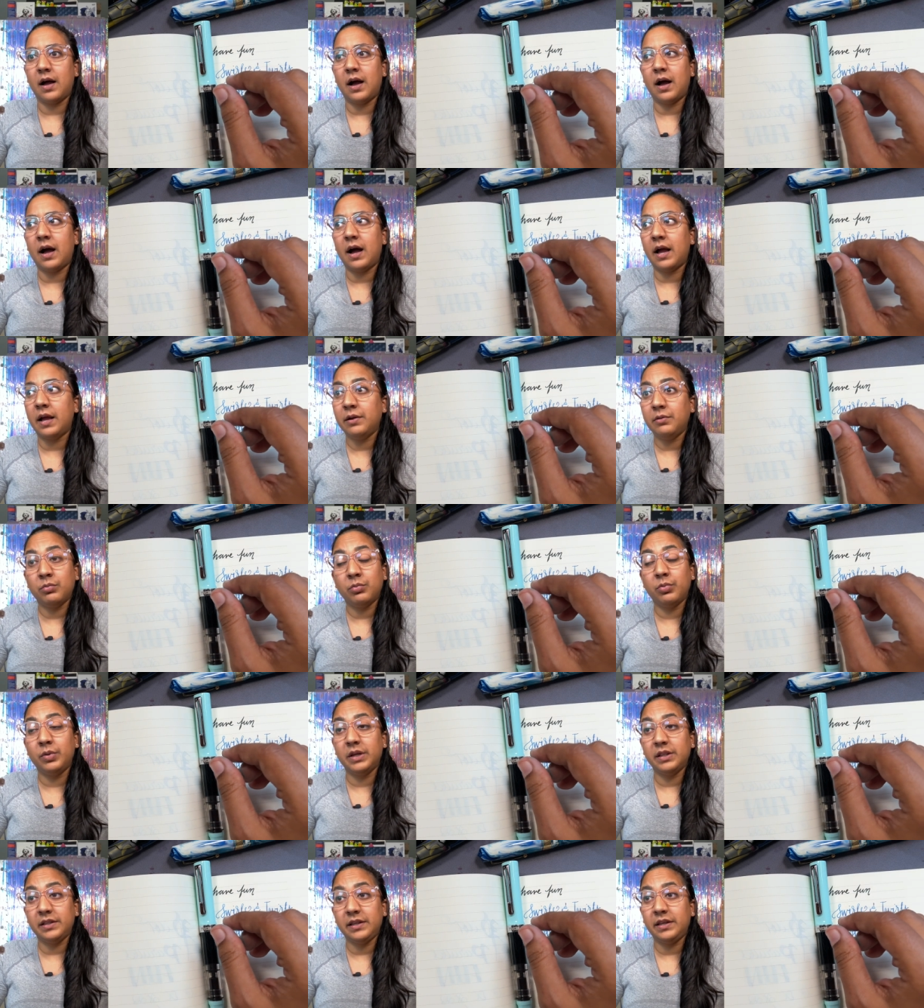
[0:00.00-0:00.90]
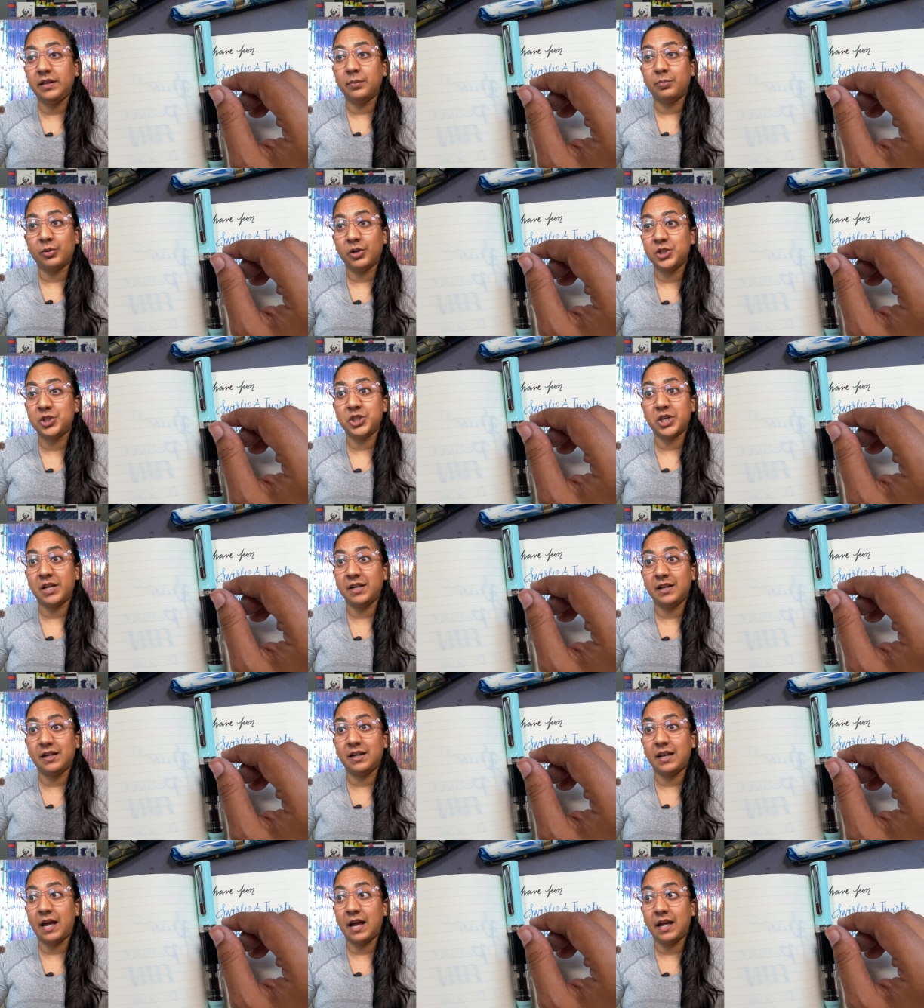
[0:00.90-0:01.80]
I really appreciate
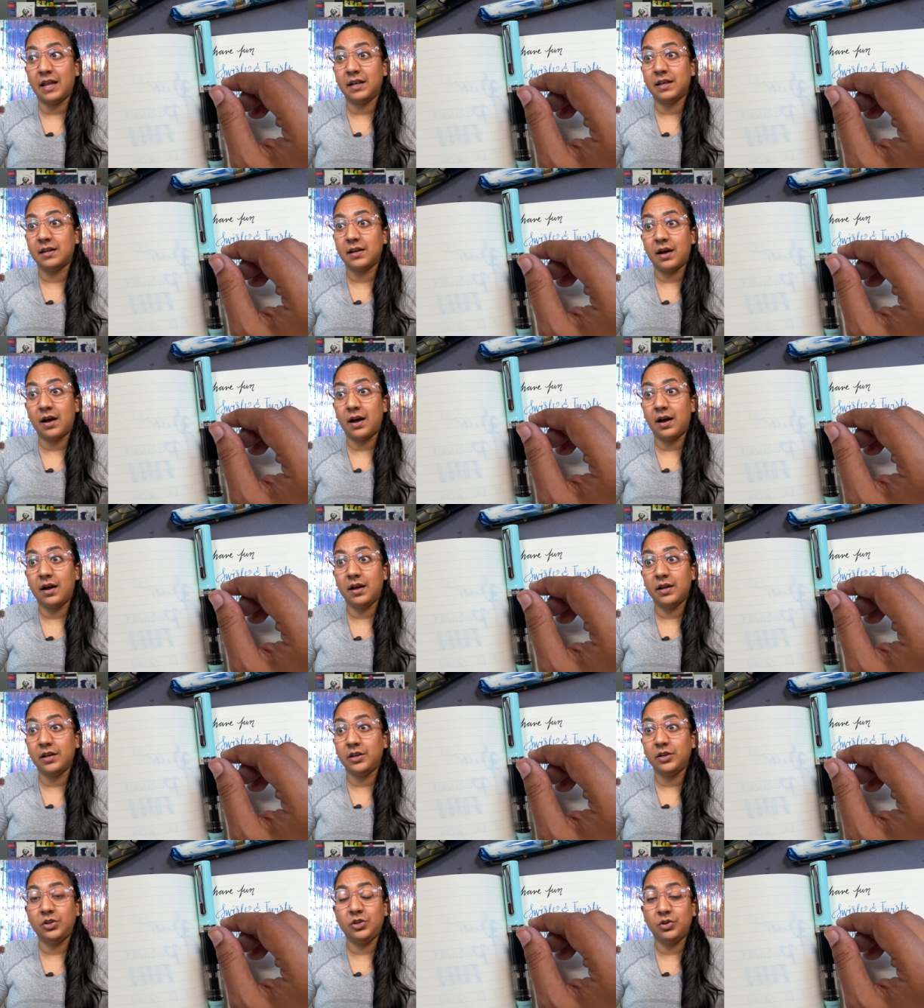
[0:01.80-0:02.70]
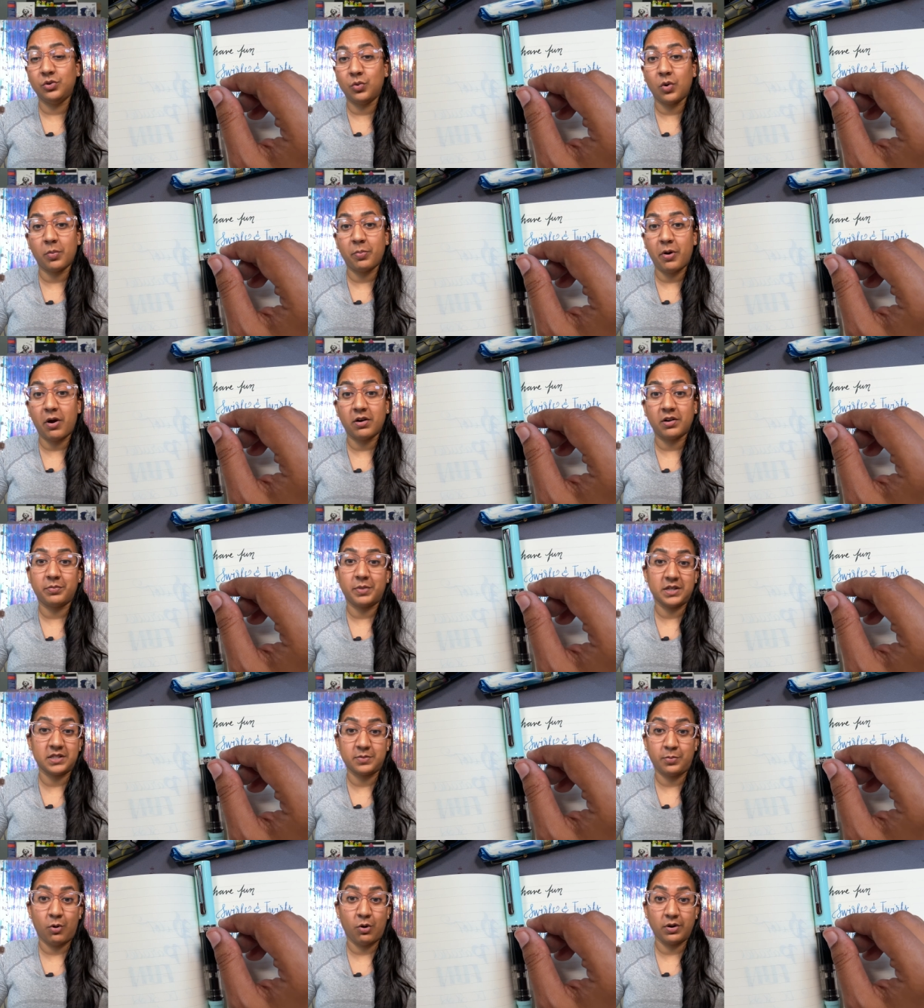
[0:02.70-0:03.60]
it. And you are part of my
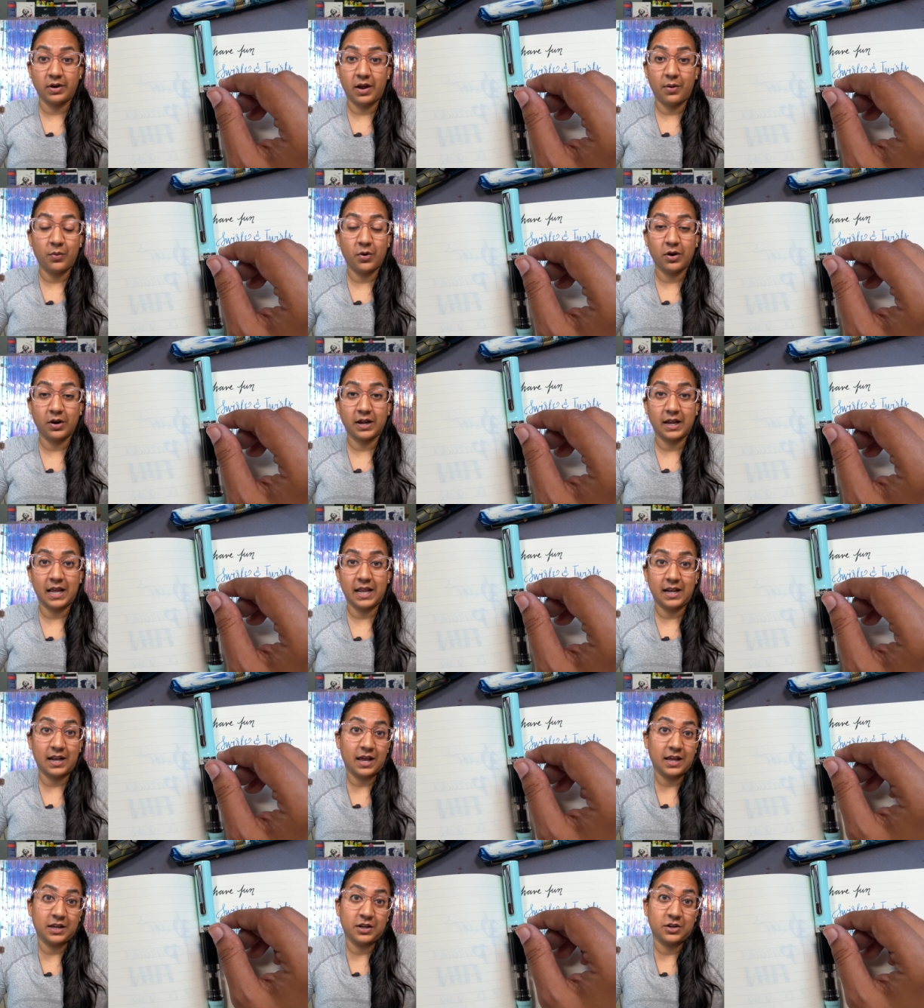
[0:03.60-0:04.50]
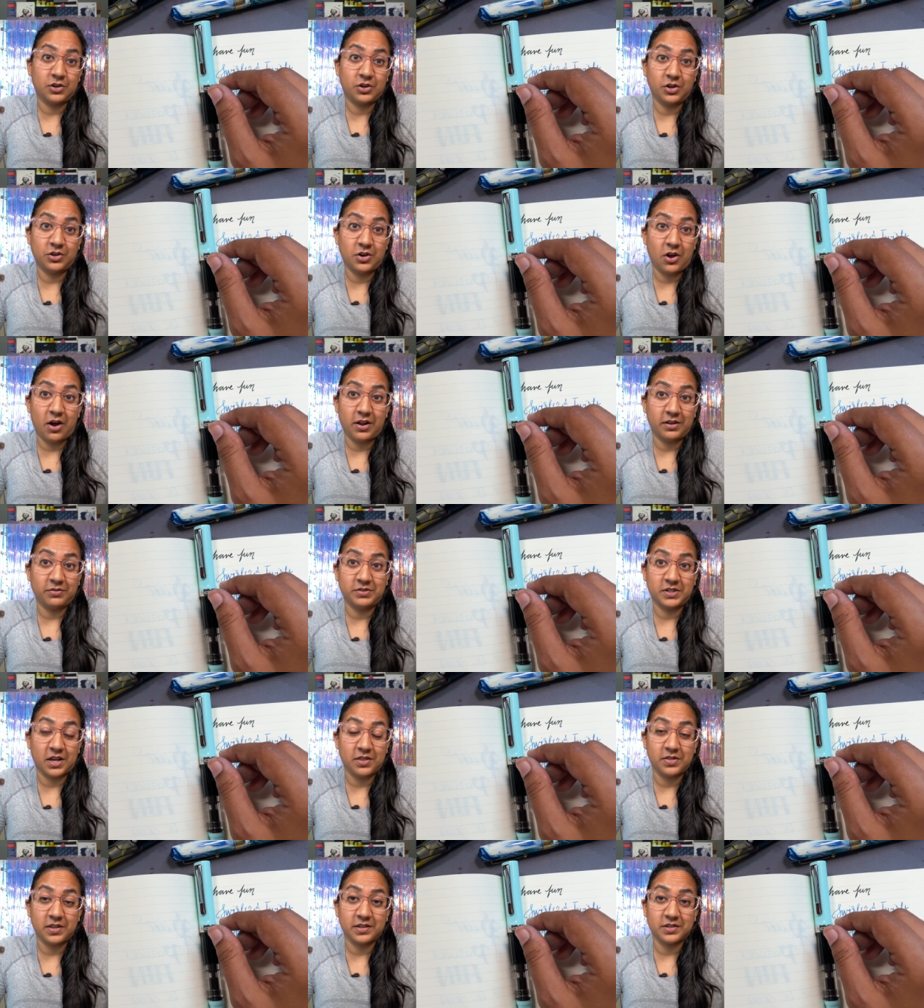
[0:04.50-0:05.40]
support network, and I could not have
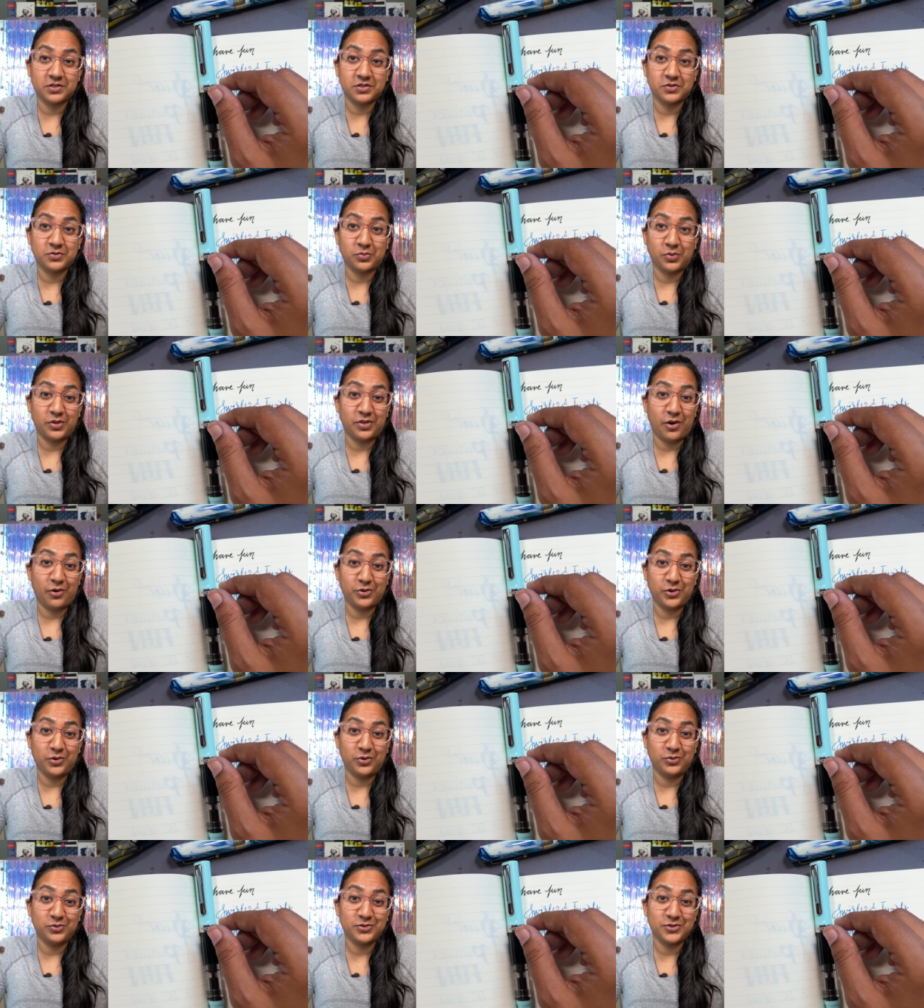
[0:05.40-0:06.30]
done this without you.